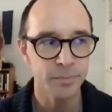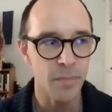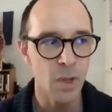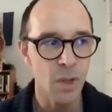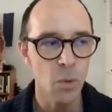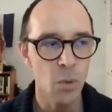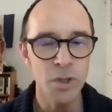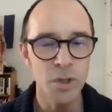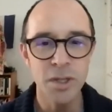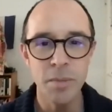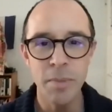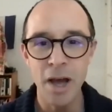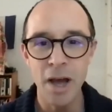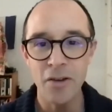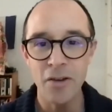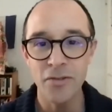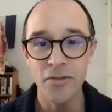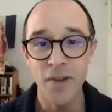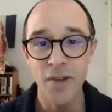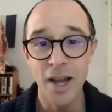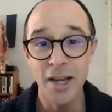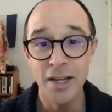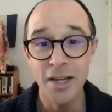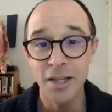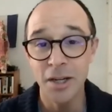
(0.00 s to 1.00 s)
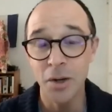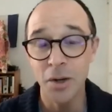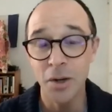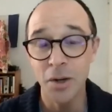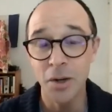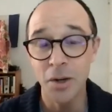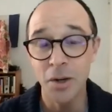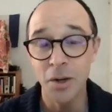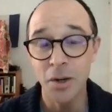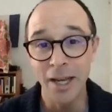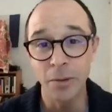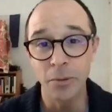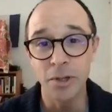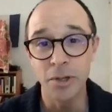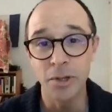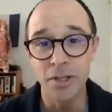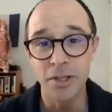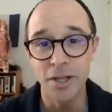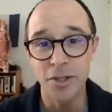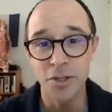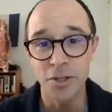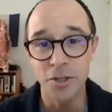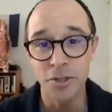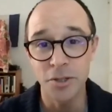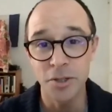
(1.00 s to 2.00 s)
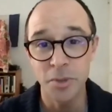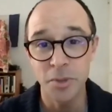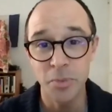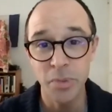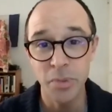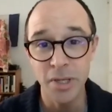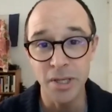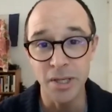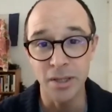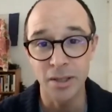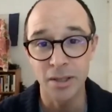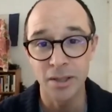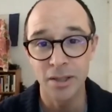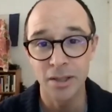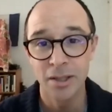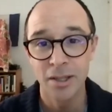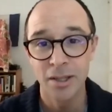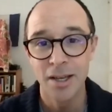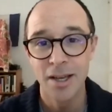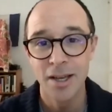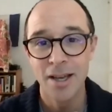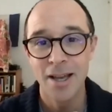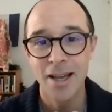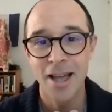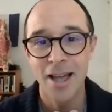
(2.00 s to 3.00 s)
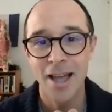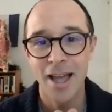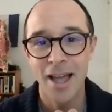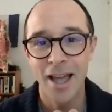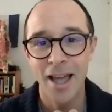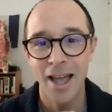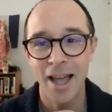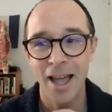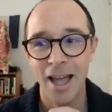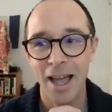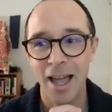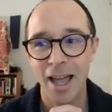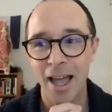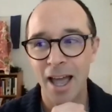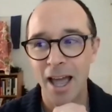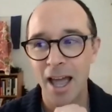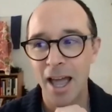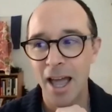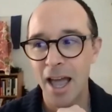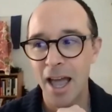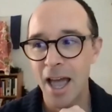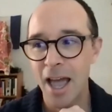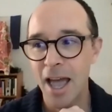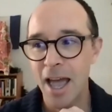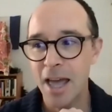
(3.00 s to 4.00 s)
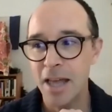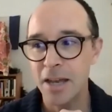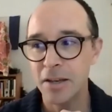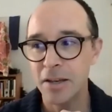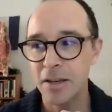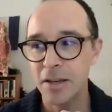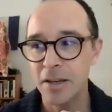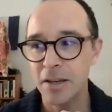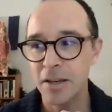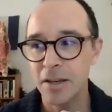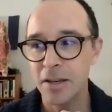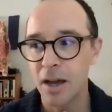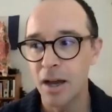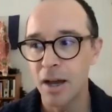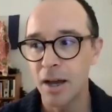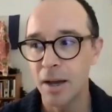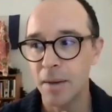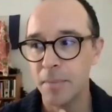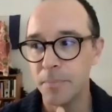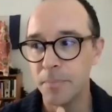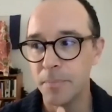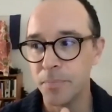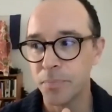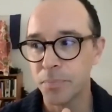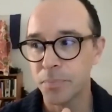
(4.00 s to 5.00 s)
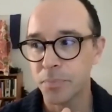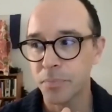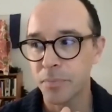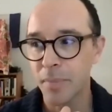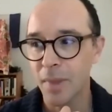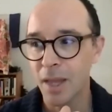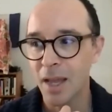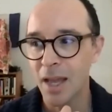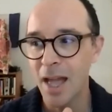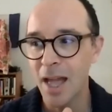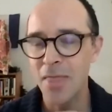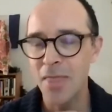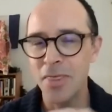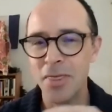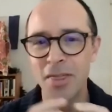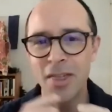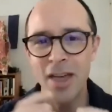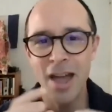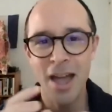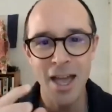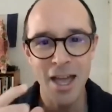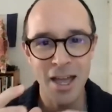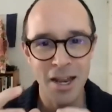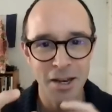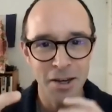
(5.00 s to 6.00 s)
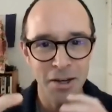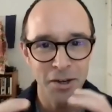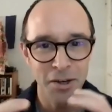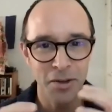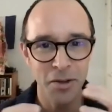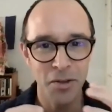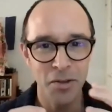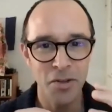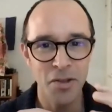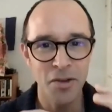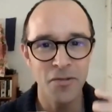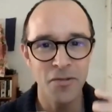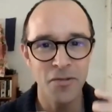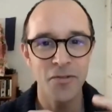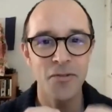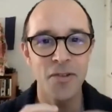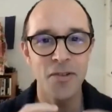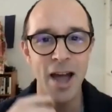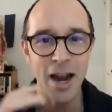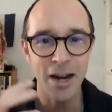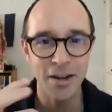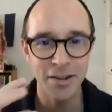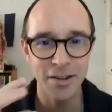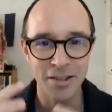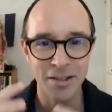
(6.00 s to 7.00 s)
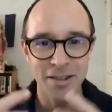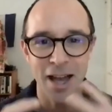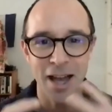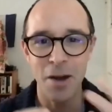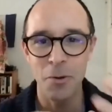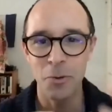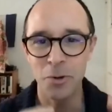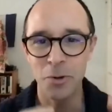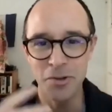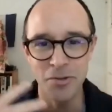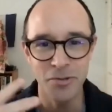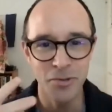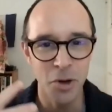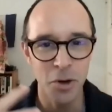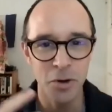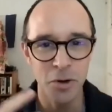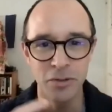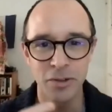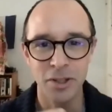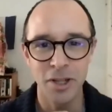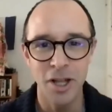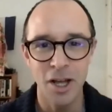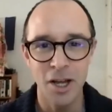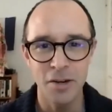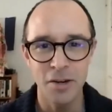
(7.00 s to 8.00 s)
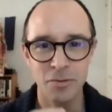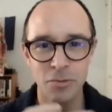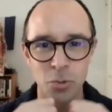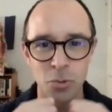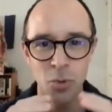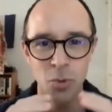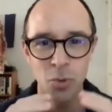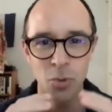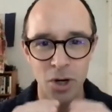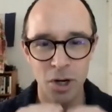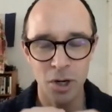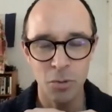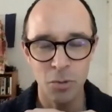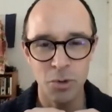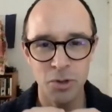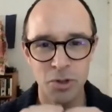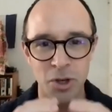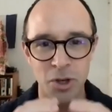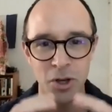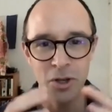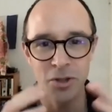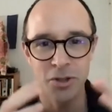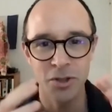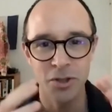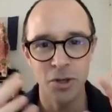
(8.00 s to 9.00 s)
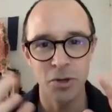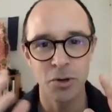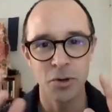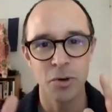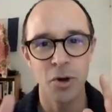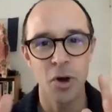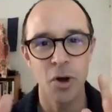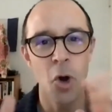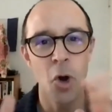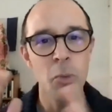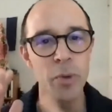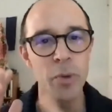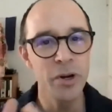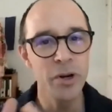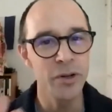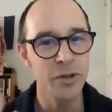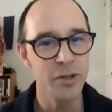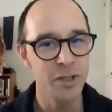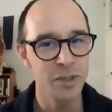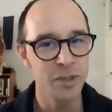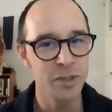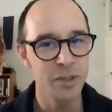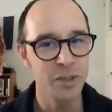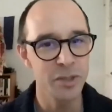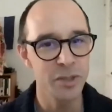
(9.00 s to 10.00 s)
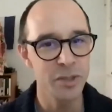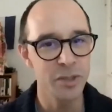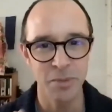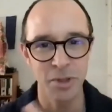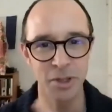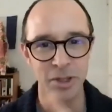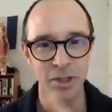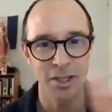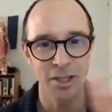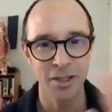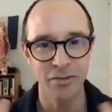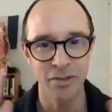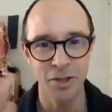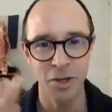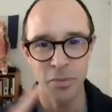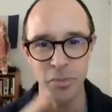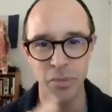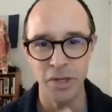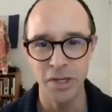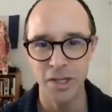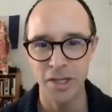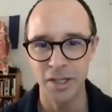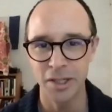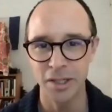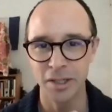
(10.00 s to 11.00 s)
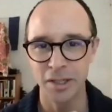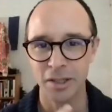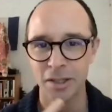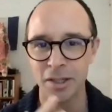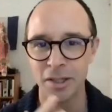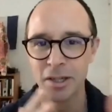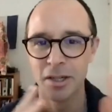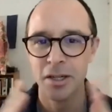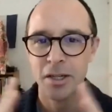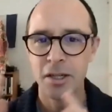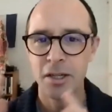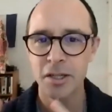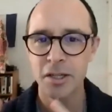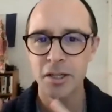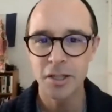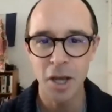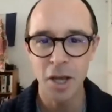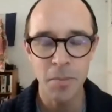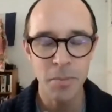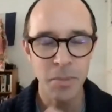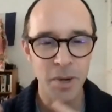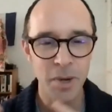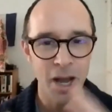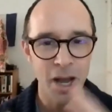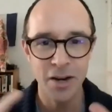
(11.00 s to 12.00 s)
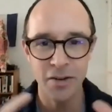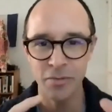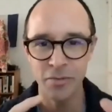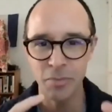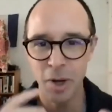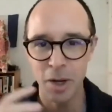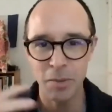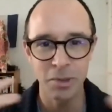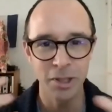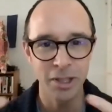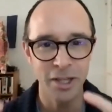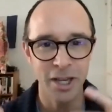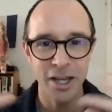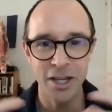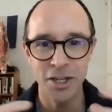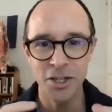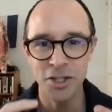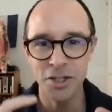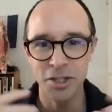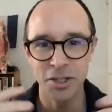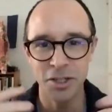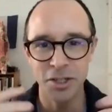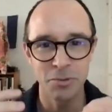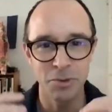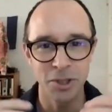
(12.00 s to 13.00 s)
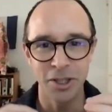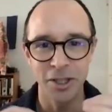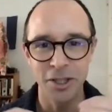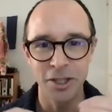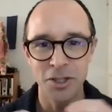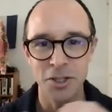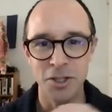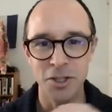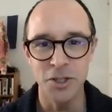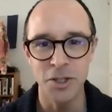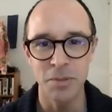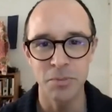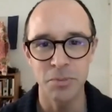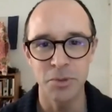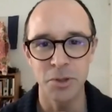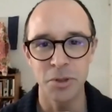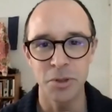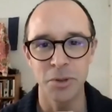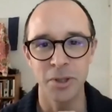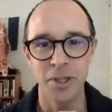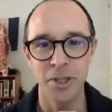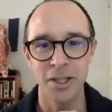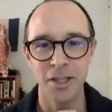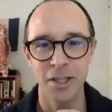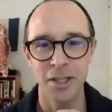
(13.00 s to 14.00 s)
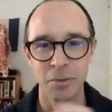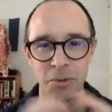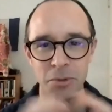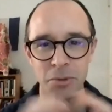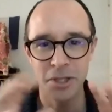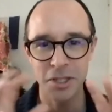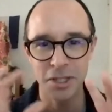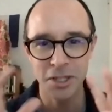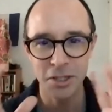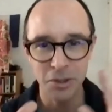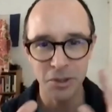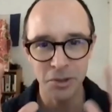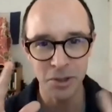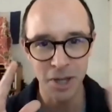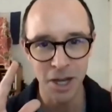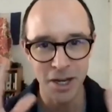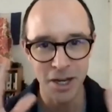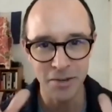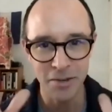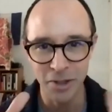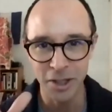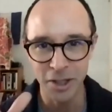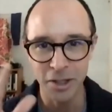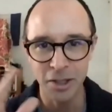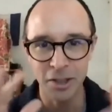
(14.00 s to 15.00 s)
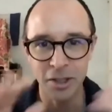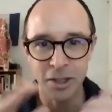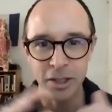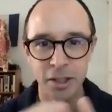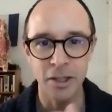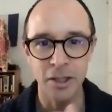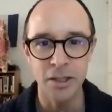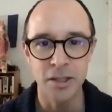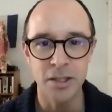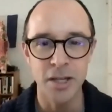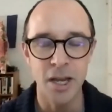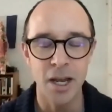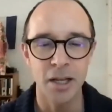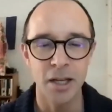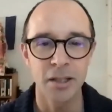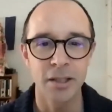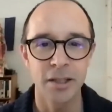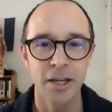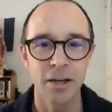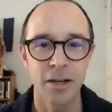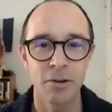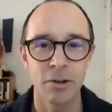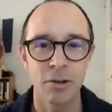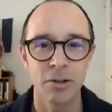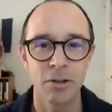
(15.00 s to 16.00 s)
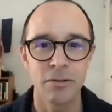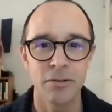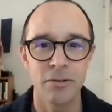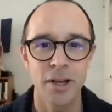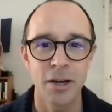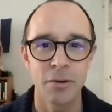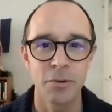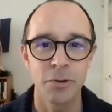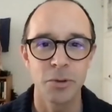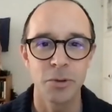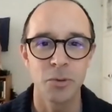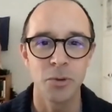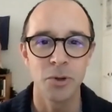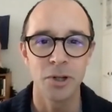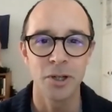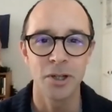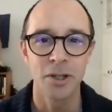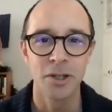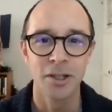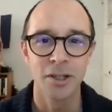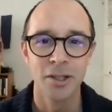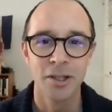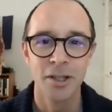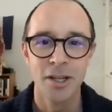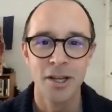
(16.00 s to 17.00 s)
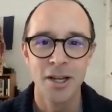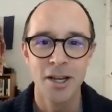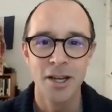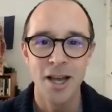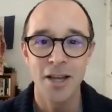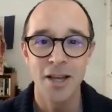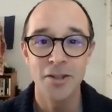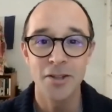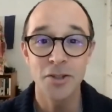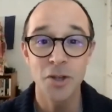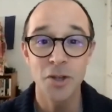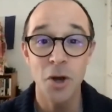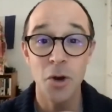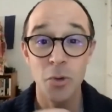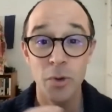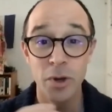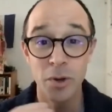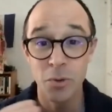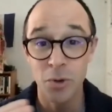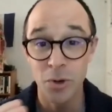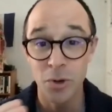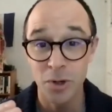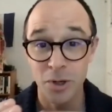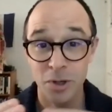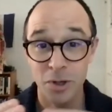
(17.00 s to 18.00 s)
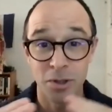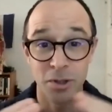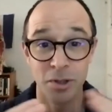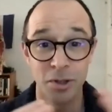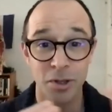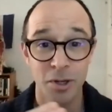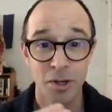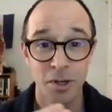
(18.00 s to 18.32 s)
was about finding what language they should speak. And then the fact that that would involve a lot of work was also opened this possibility of there being some kind of publication in relationship to it. And it was still kind of unclear exactly how all of that would work. And so we were